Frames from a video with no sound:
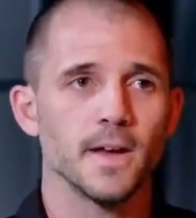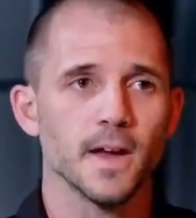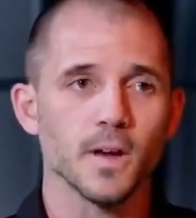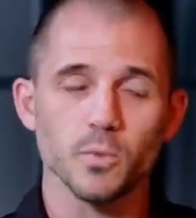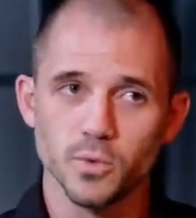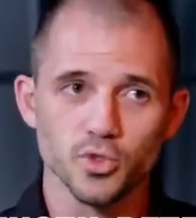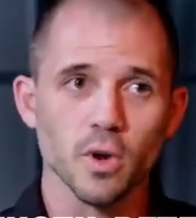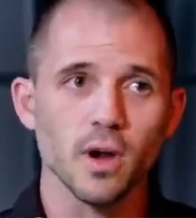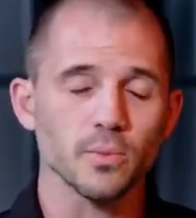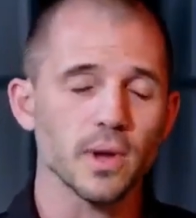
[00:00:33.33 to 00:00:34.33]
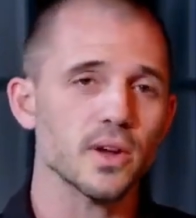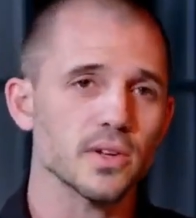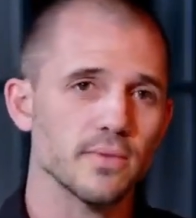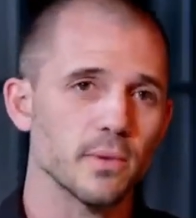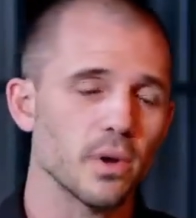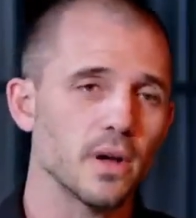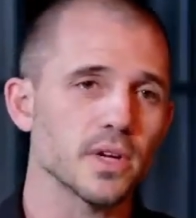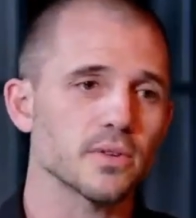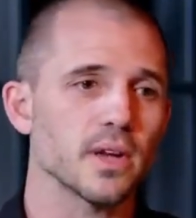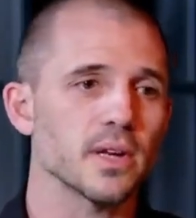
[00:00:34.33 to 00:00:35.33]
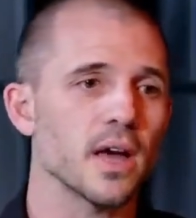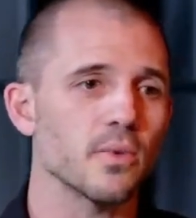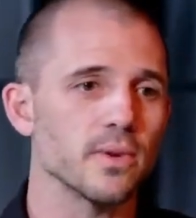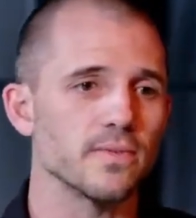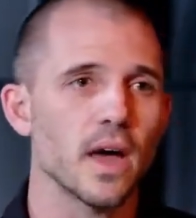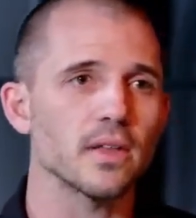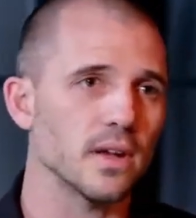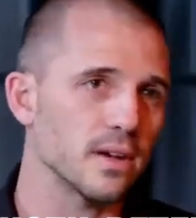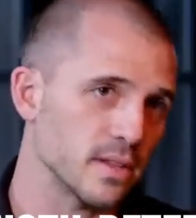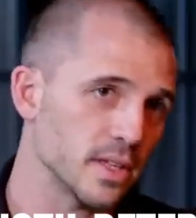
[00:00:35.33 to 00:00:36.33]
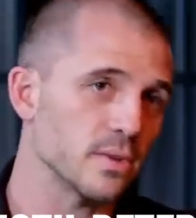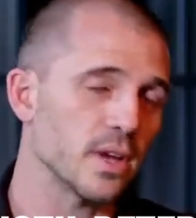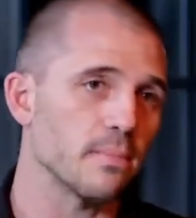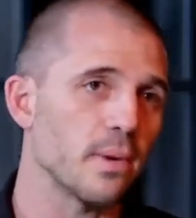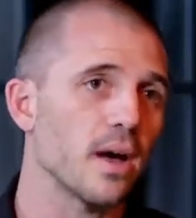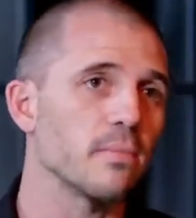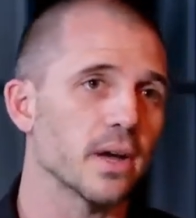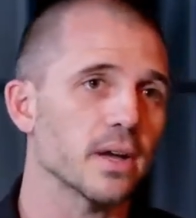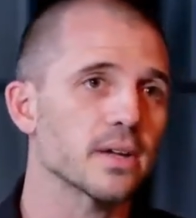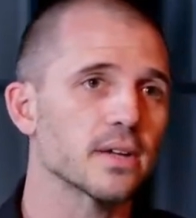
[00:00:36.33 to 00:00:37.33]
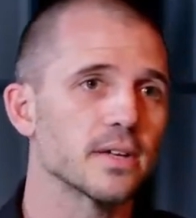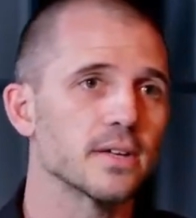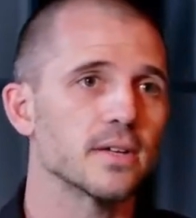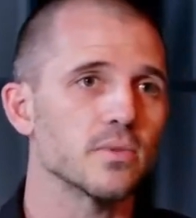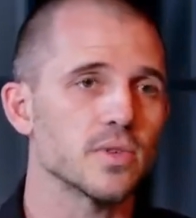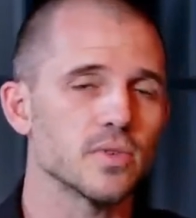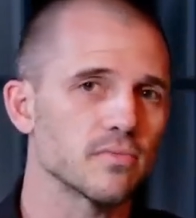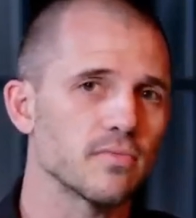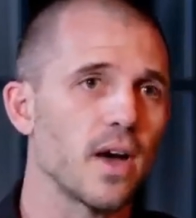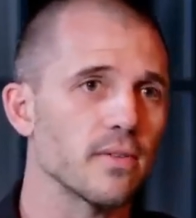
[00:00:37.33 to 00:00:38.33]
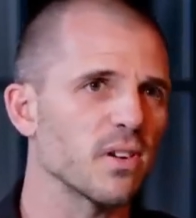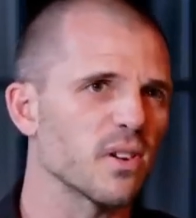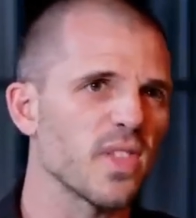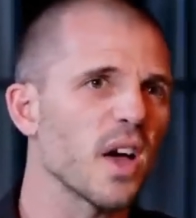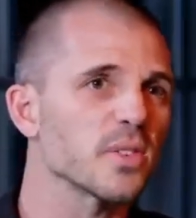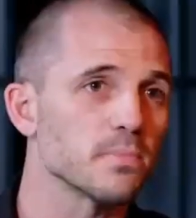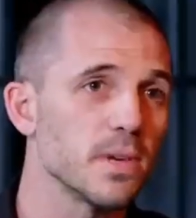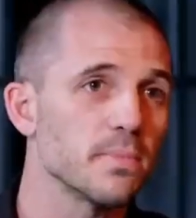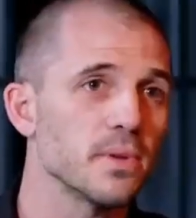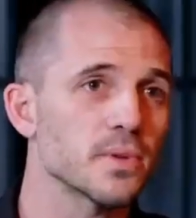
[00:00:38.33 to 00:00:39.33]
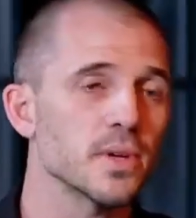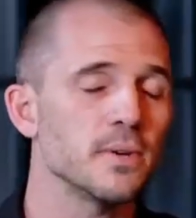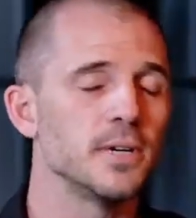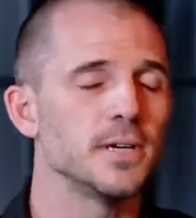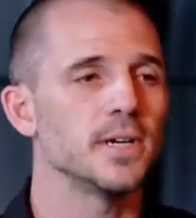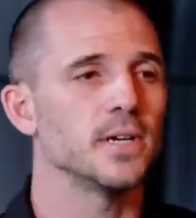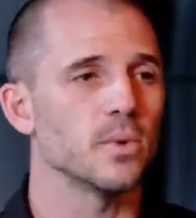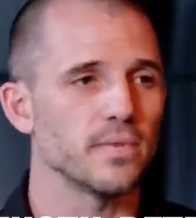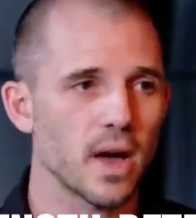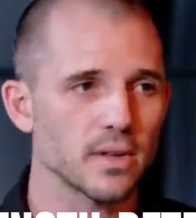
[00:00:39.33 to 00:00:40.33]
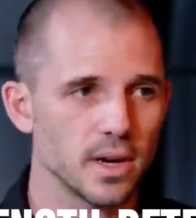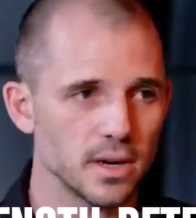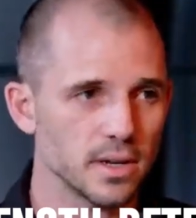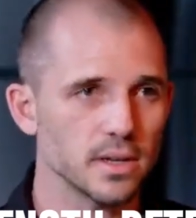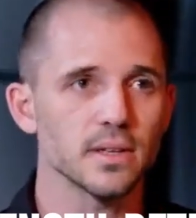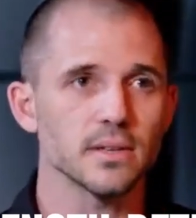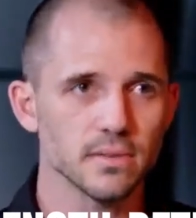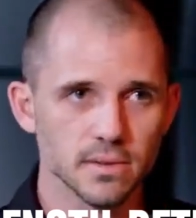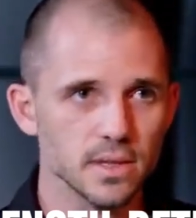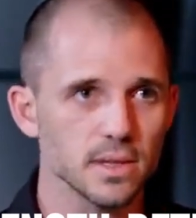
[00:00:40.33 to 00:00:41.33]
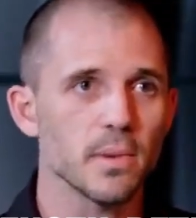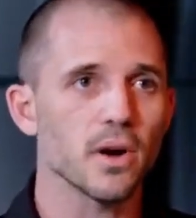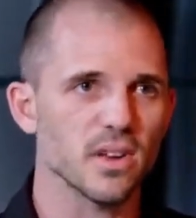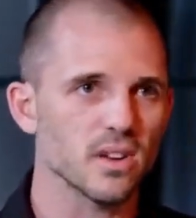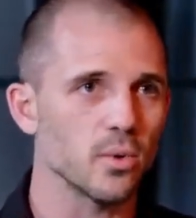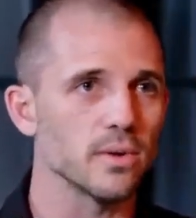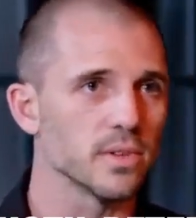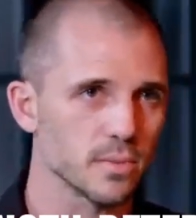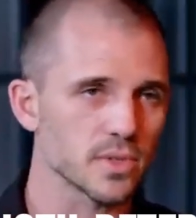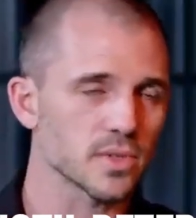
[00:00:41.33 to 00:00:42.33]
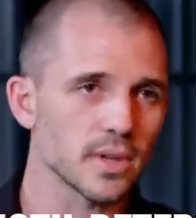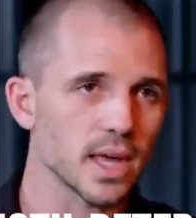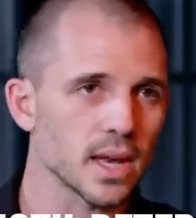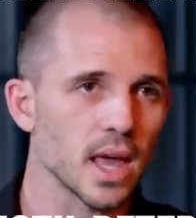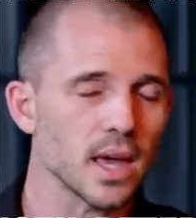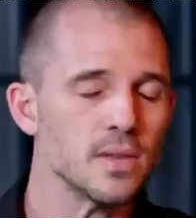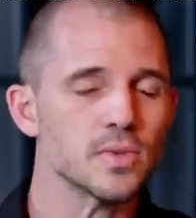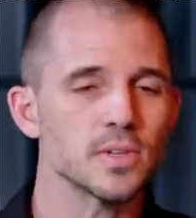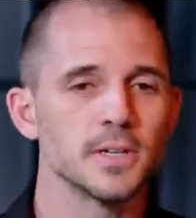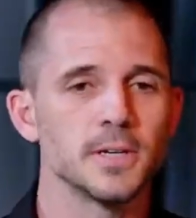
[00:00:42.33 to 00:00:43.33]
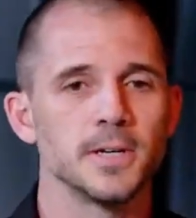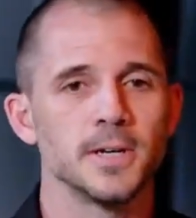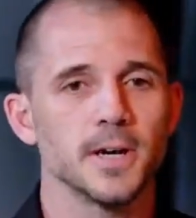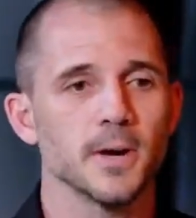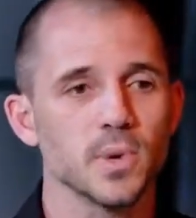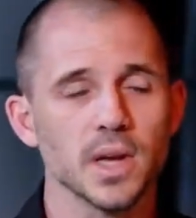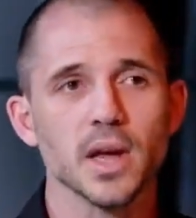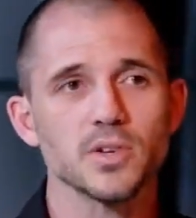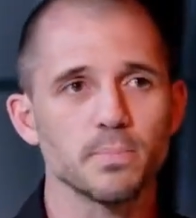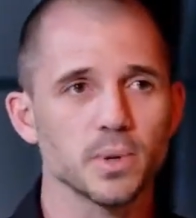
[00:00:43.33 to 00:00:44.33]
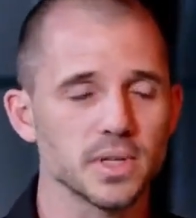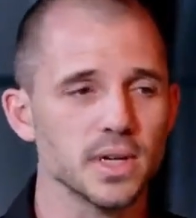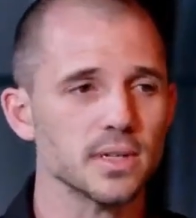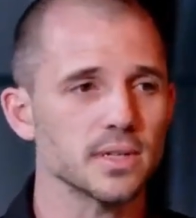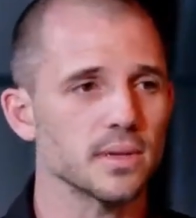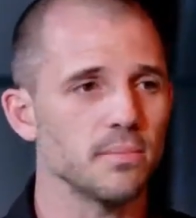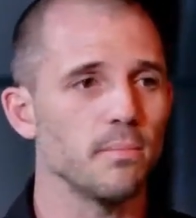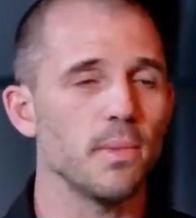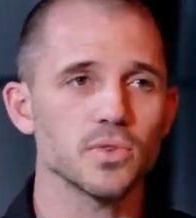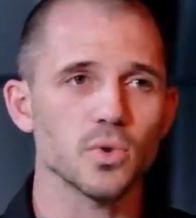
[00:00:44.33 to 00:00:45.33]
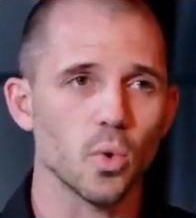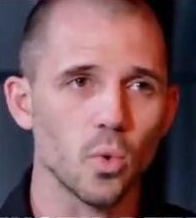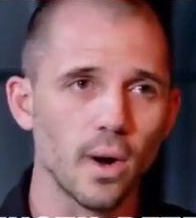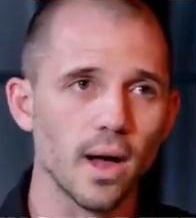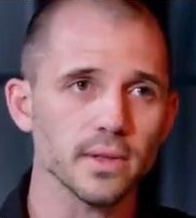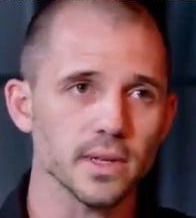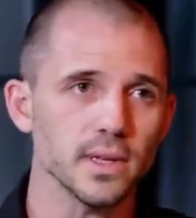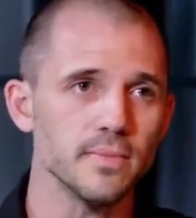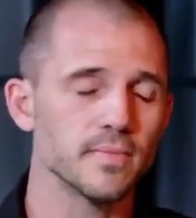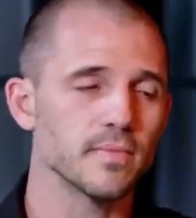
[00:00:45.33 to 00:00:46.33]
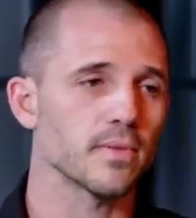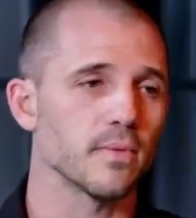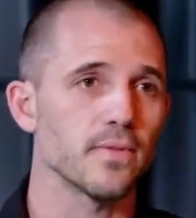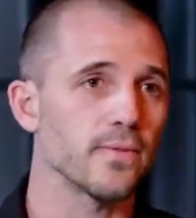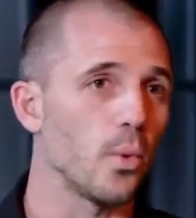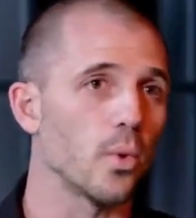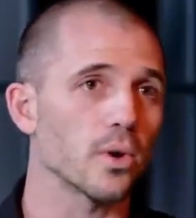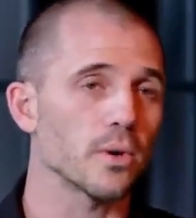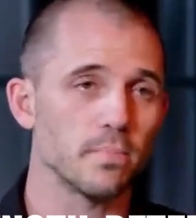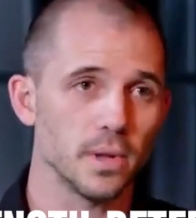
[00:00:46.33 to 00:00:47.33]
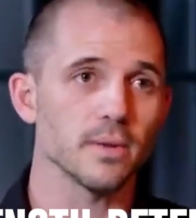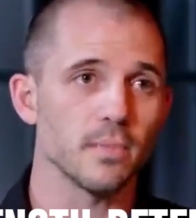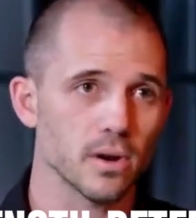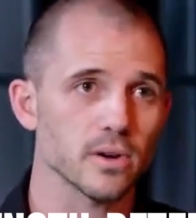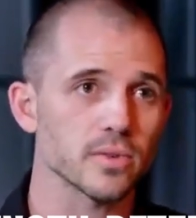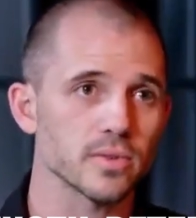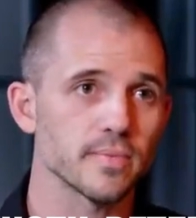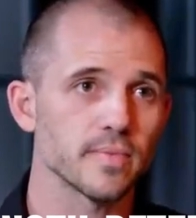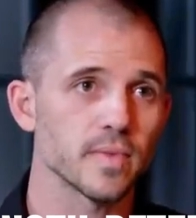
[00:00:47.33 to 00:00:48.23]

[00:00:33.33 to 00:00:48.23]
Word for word: And, and strongly, we actually have a project right now that we validated in the UK Biobank, which is 500,000 people or so. We validated it in the American equivalent, which is called NHANES. Um, we can actually predict muscle quality from four blood markers.